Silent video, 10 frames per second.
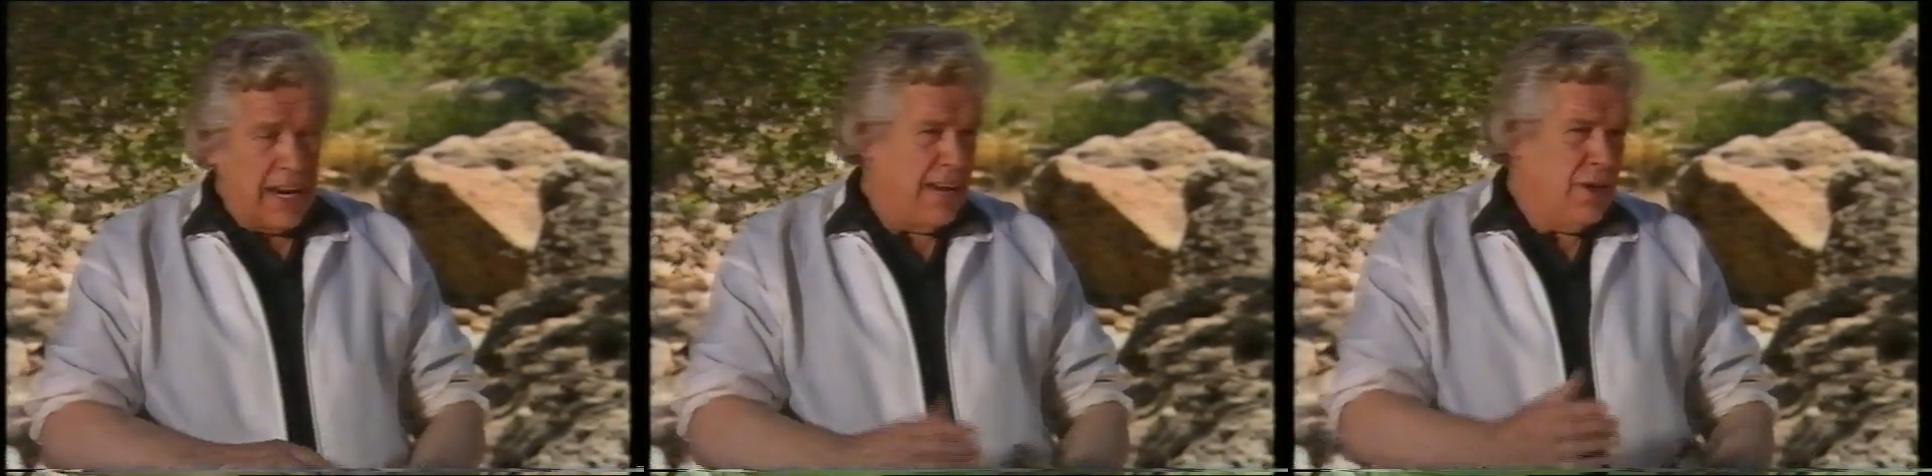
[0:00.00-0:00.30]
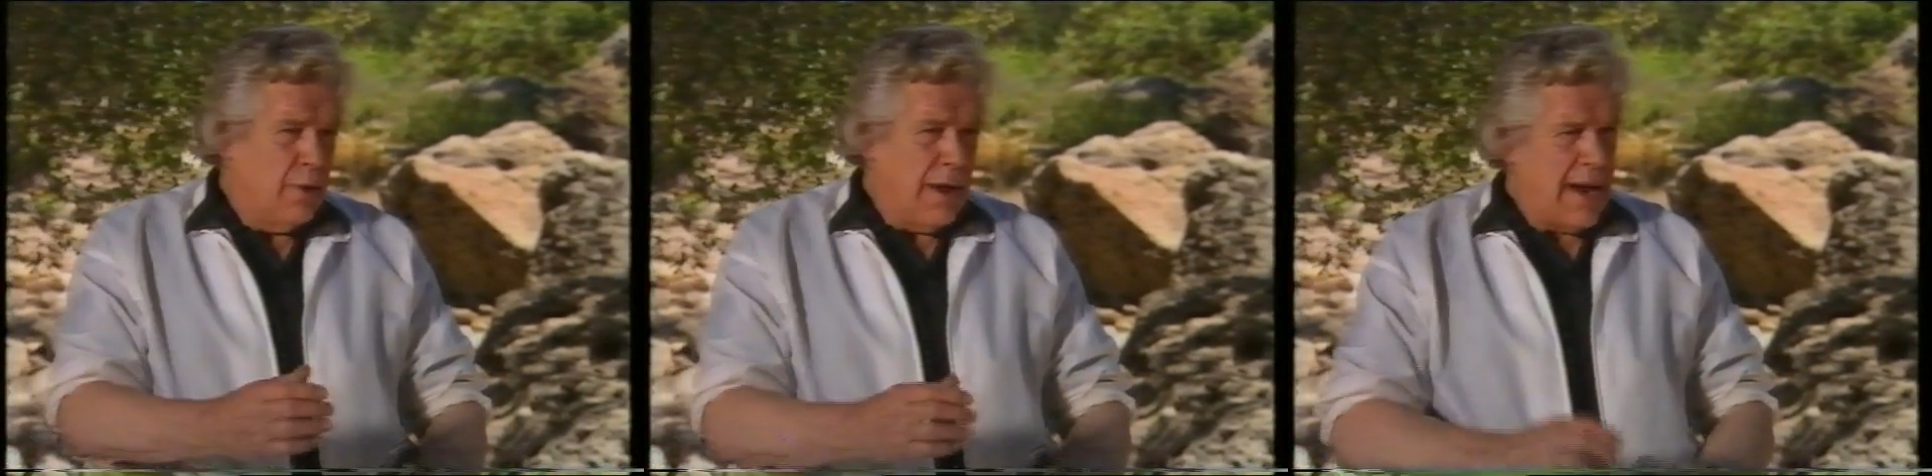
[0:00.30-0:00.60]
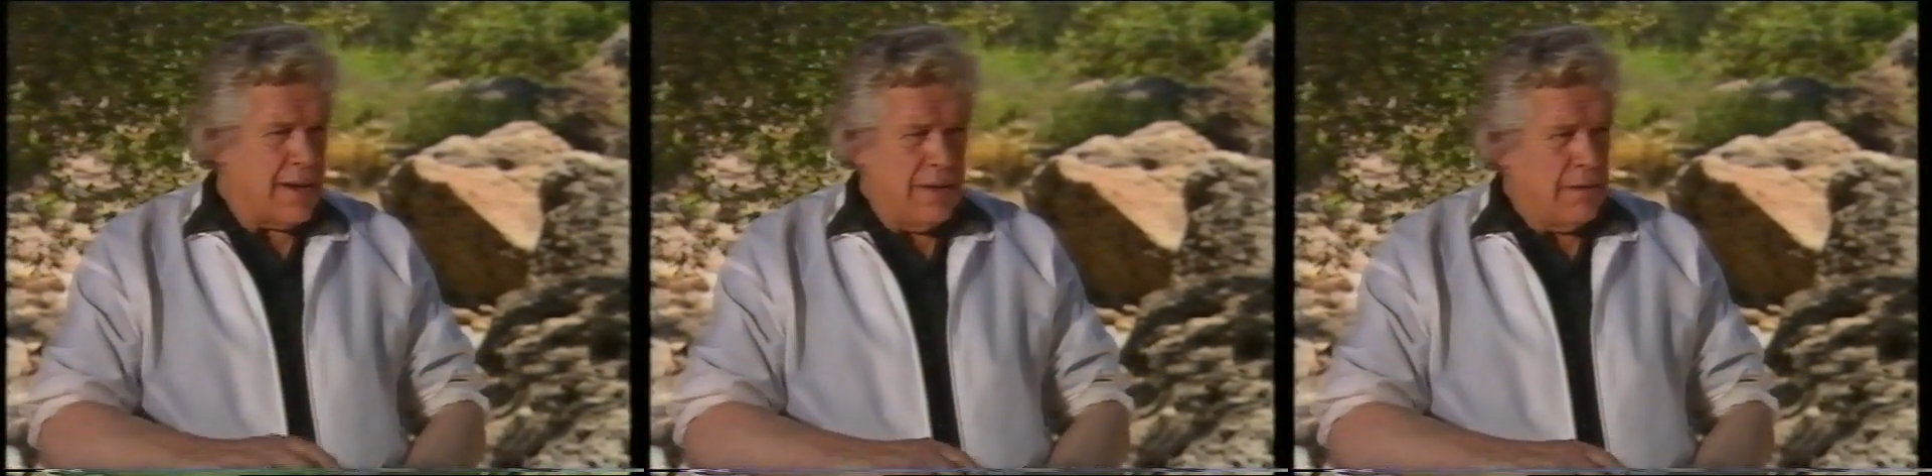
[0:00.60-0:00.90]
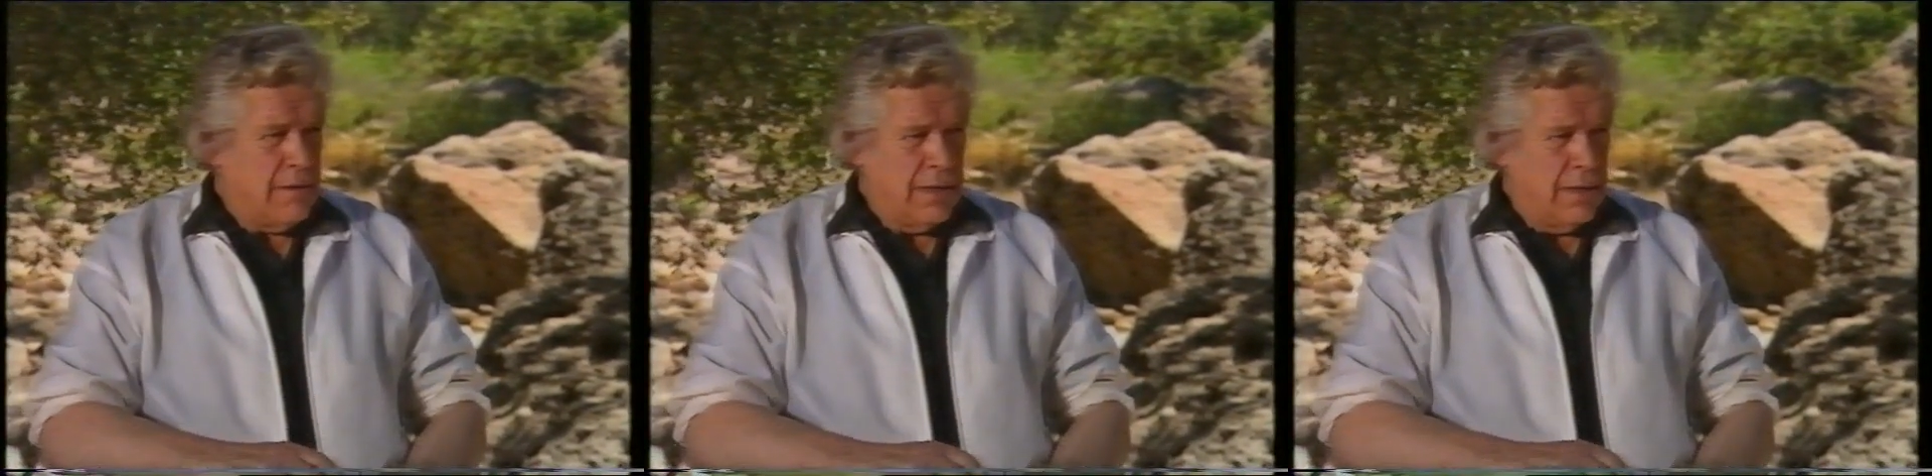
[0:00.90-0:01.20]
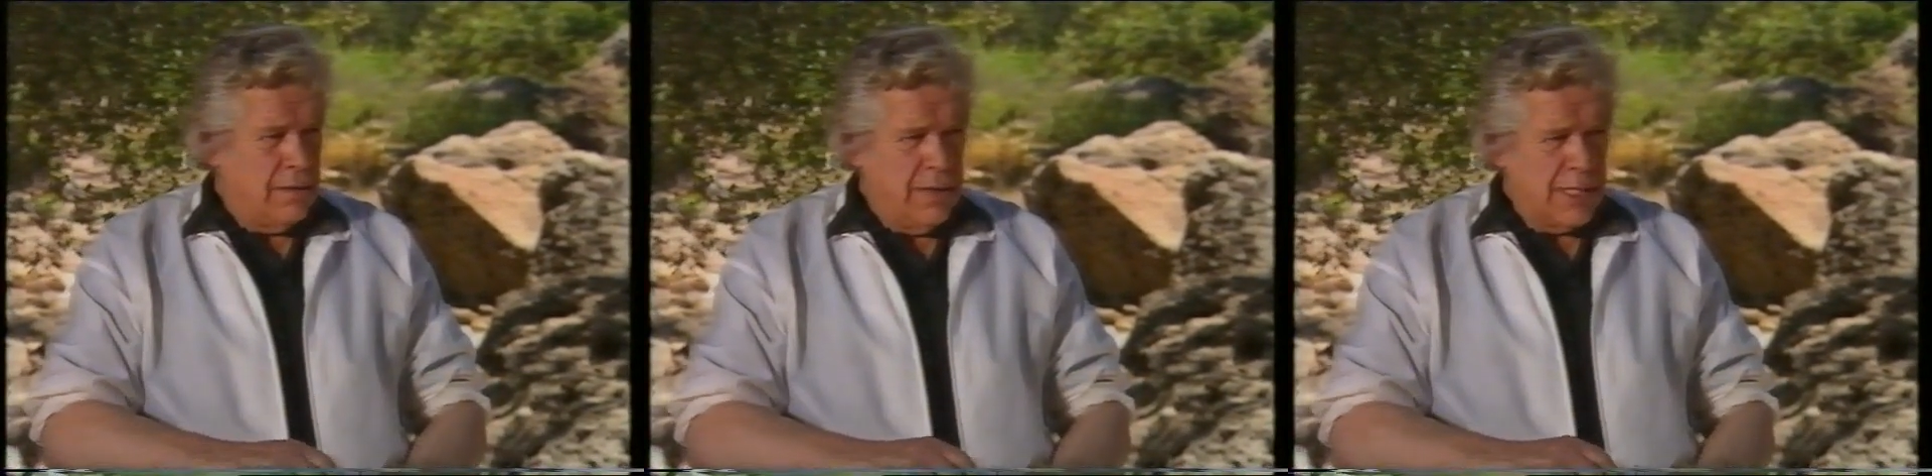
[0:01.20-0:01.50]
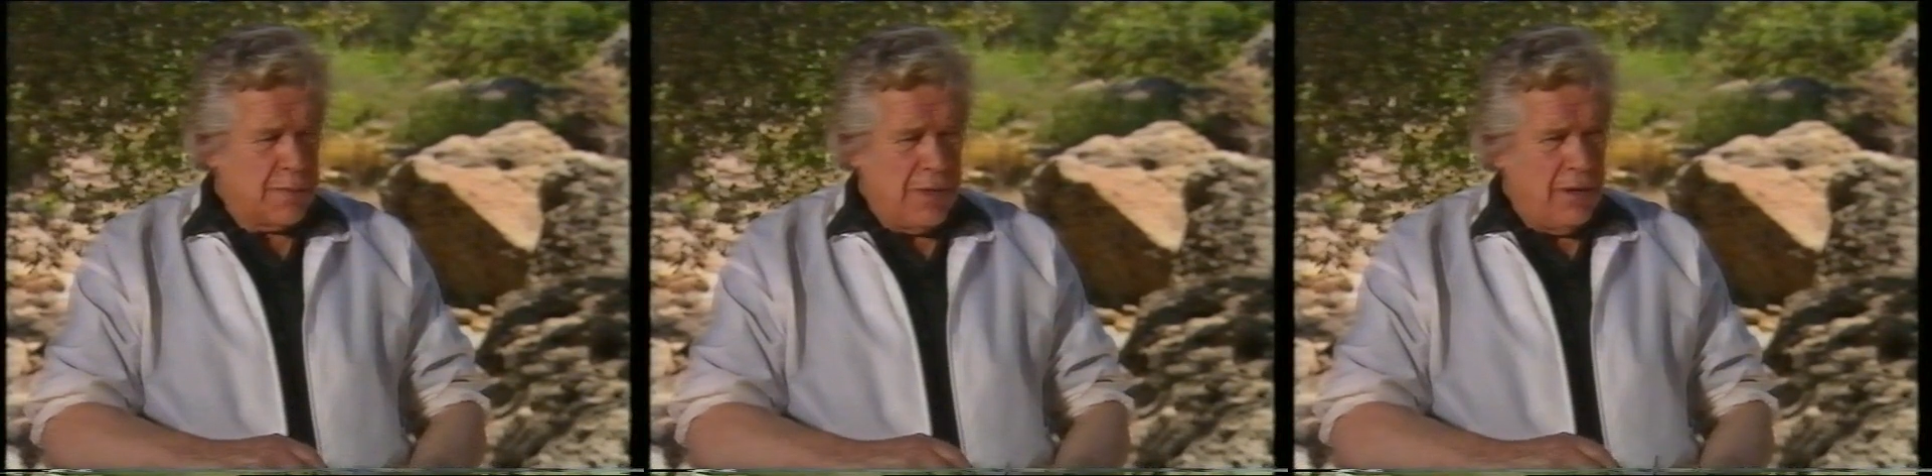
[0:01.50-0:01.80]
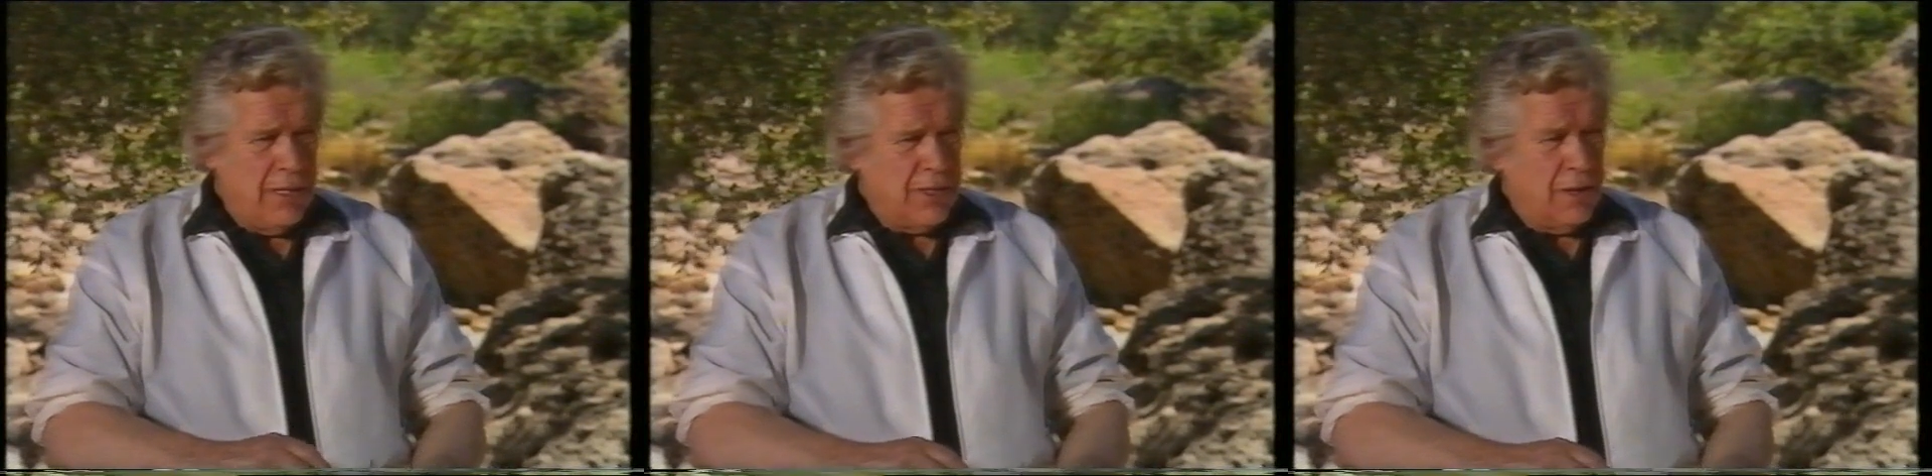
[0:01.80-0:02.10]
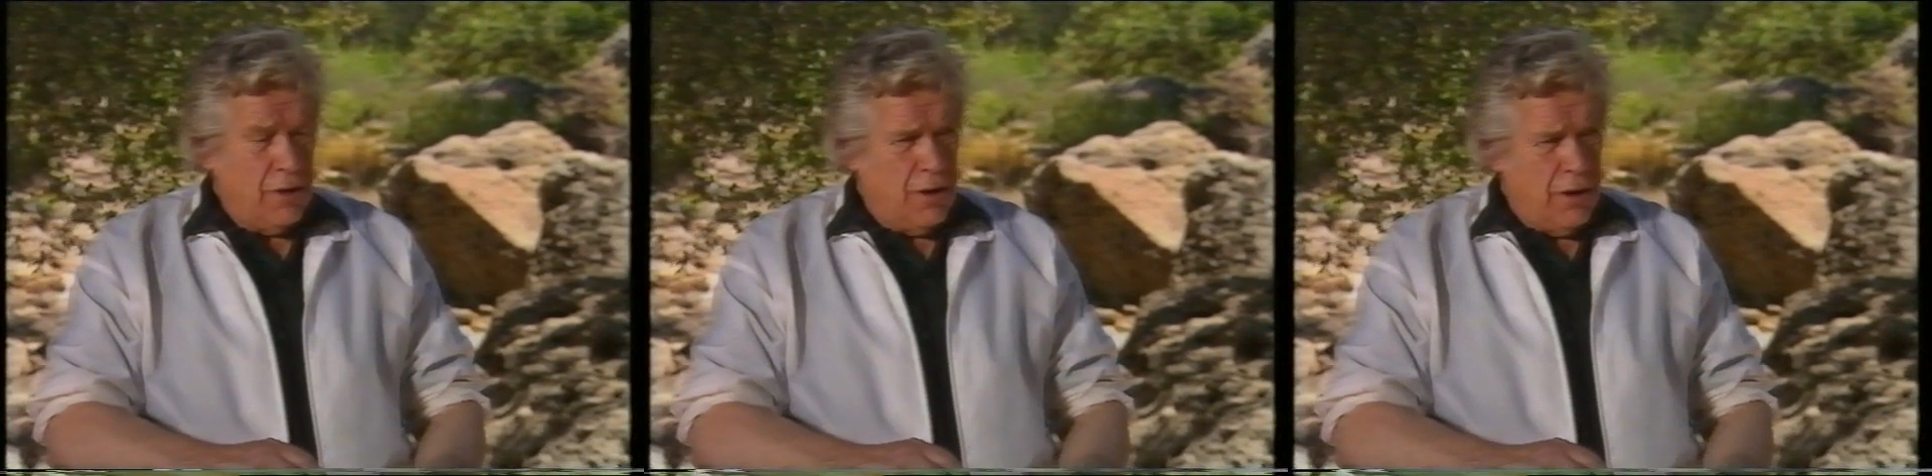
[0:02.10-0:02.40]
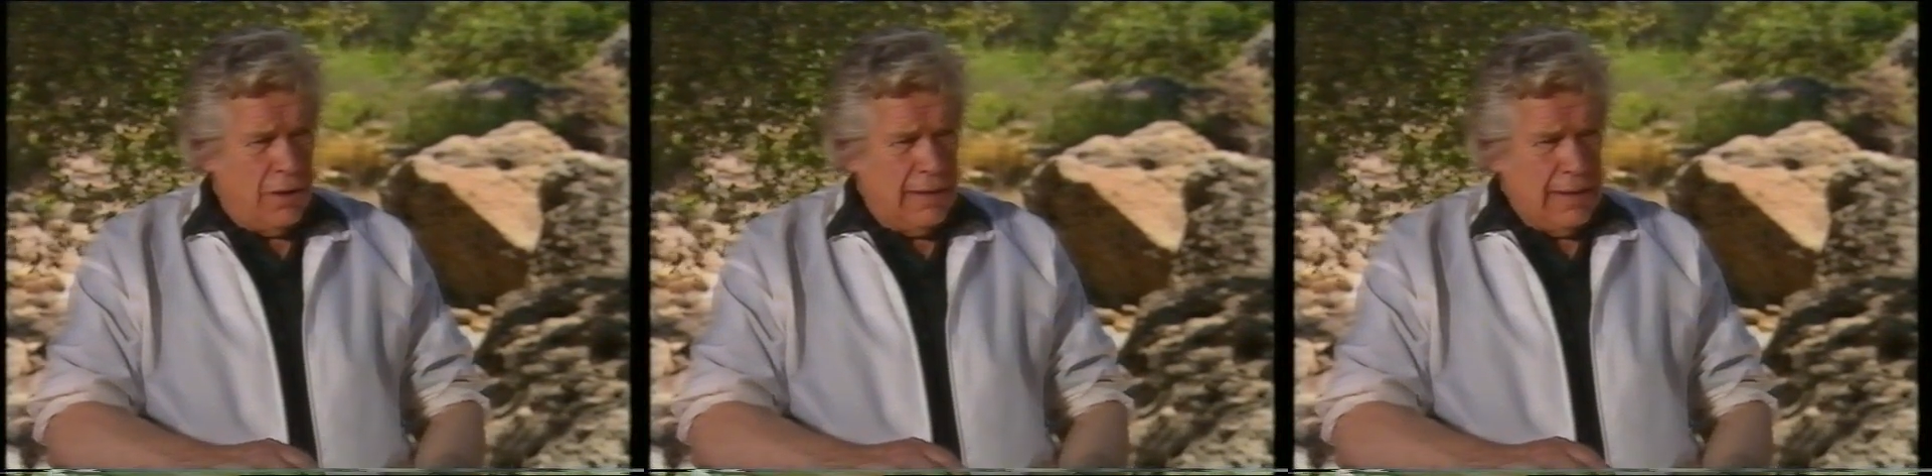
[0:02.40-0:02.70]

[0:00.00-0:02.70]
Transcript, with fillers: I had no acting uh, experience at all.